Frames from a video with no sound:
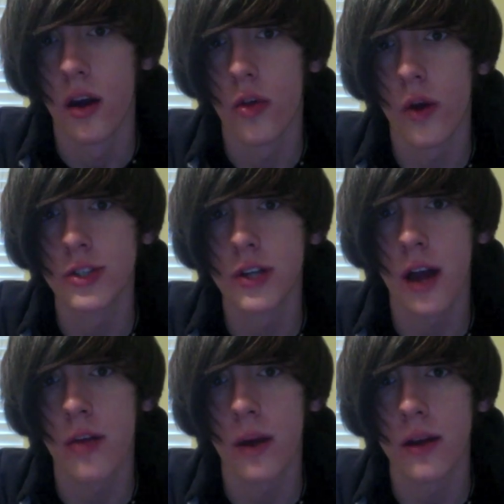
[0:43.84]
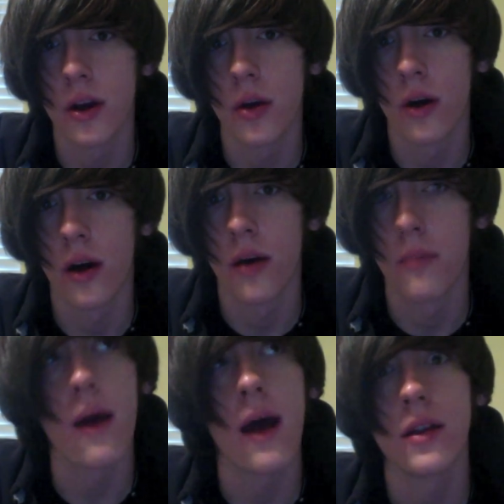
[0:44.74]
So as you guys might know,
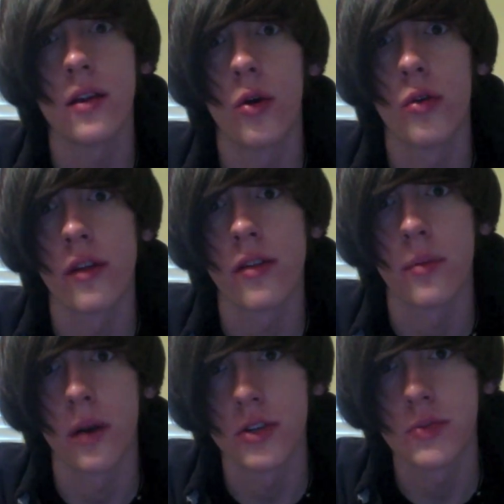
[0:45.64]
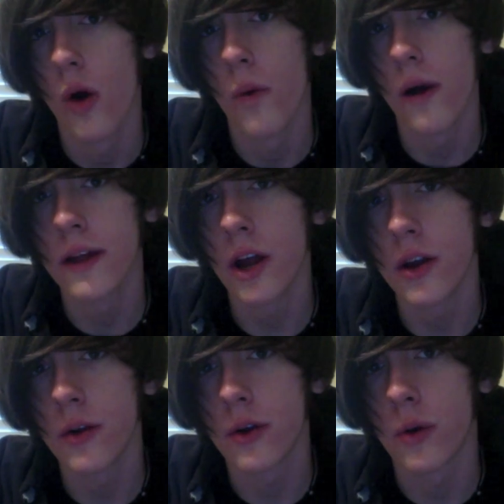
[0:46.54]
Matt owes us a punishment. Well, he
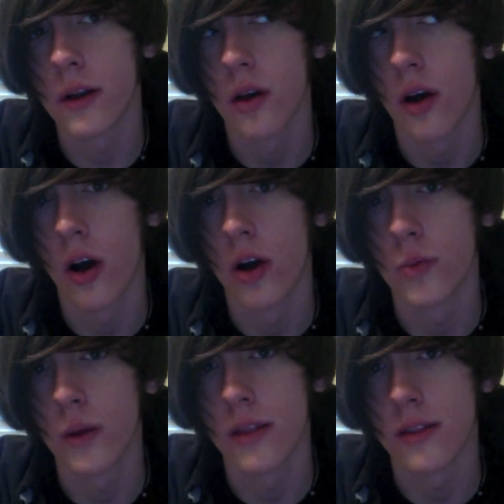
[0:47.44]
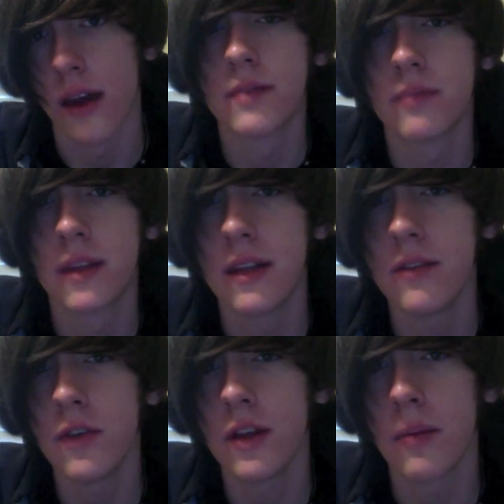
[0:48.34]
already recorded it on Wednesday. He
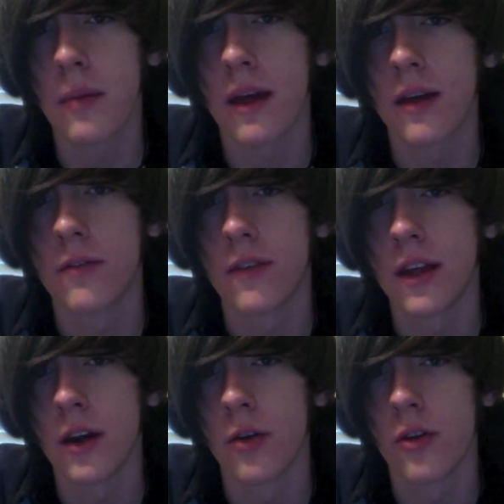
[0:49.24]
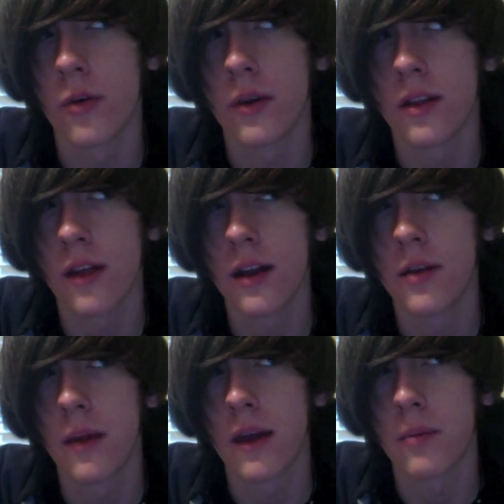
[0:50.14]
didn't feel like making a video, so he decided
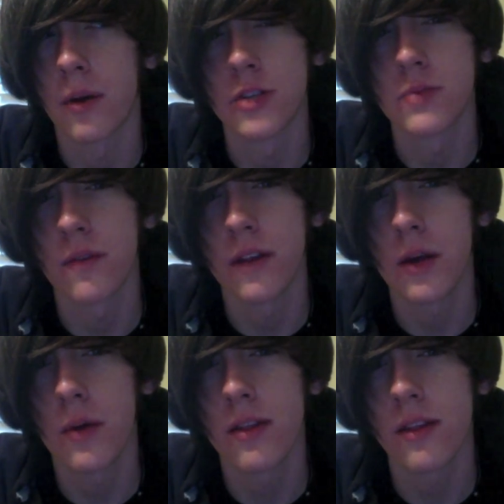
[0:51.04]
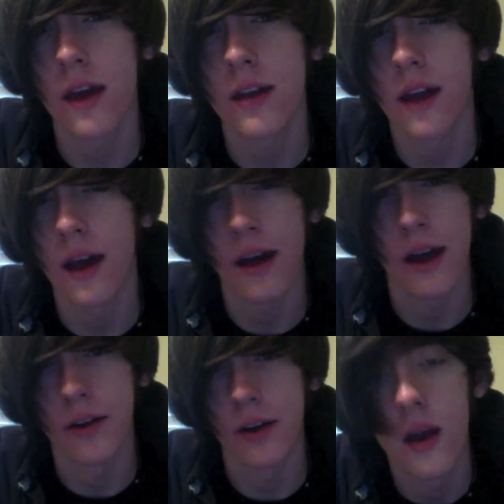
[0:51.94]
to make a punishment video instead.
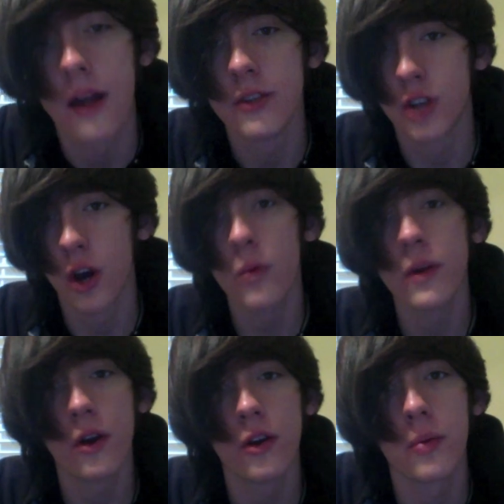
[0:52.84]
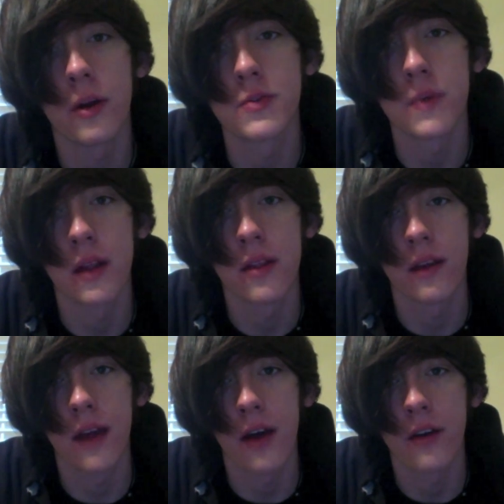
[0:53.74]
I don't know. And Joe, we know your punishment is
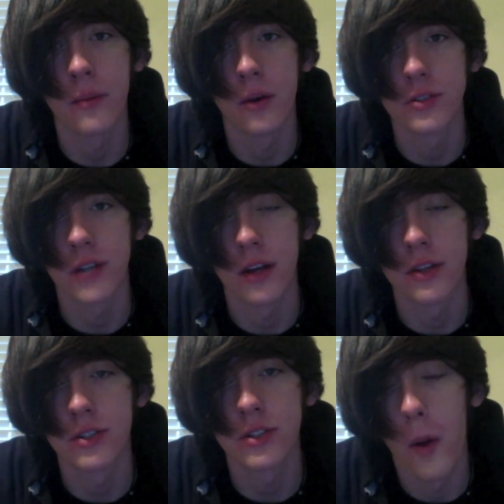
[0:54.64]
the gallon of milk challenge.